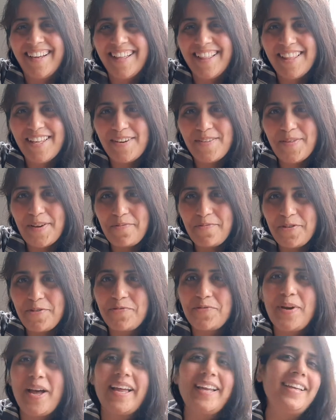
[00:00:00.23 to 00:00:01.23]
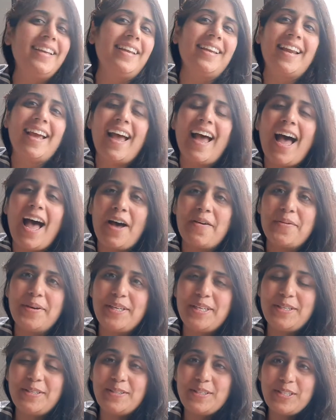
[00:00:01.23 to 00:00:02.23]
Hello everyone, how
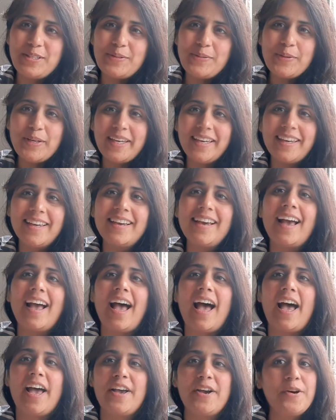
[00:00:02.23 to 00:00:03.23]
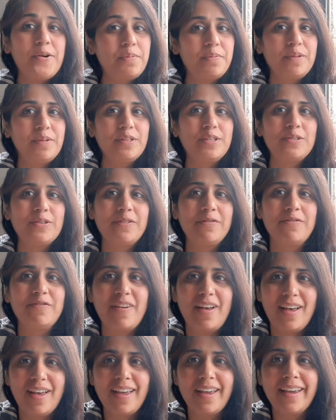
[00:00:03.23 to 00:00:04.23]
are you doing? I hope you're doing
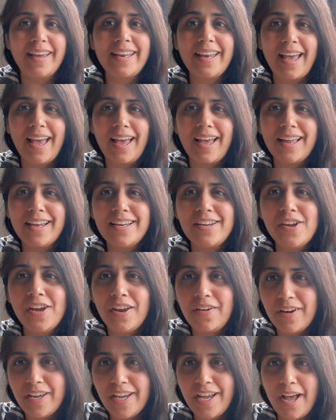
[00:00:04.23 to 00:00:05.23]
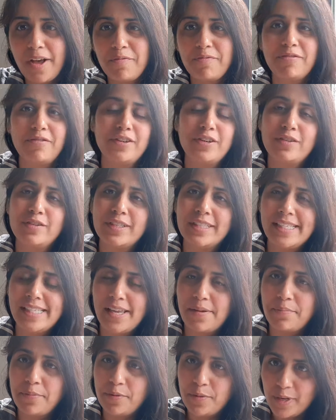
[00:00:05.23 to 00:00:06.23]
fine and gearing up for your
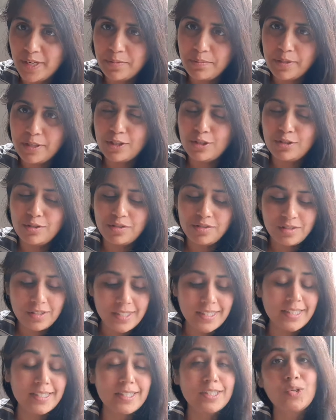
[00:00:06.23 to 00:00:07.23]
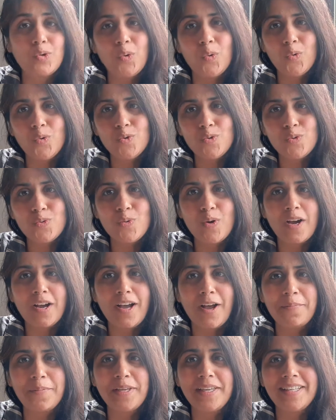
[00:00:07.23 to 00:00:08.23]
December admissions. Those who are
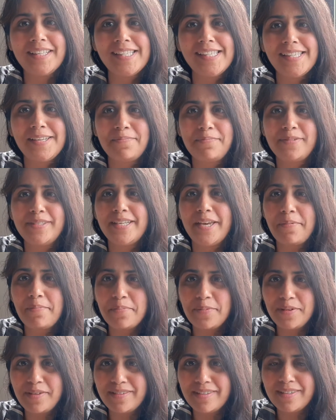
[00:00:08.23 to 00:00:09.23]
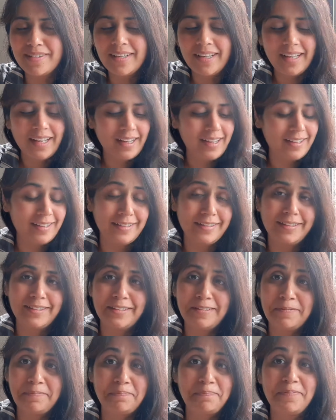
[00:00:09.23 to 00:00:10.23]
coming in September,
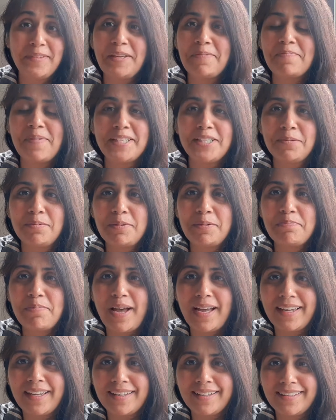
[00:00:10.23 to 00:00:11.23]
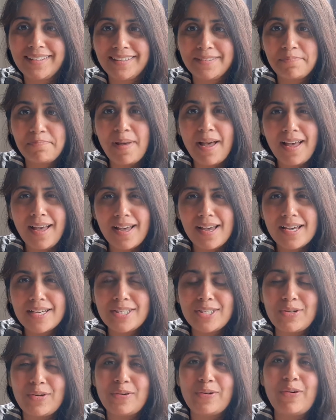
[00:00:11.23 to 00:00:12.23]
they must be packing their
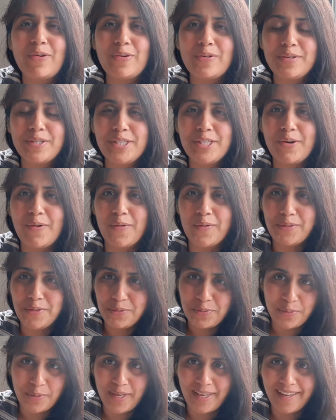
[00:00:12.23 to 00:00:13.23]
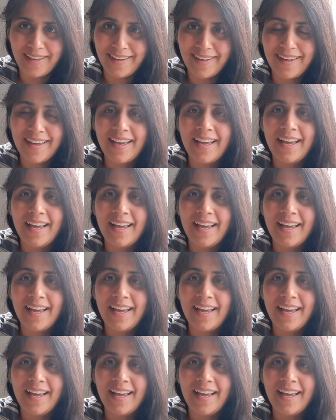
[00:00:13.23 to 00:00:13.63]
bags or already on the way.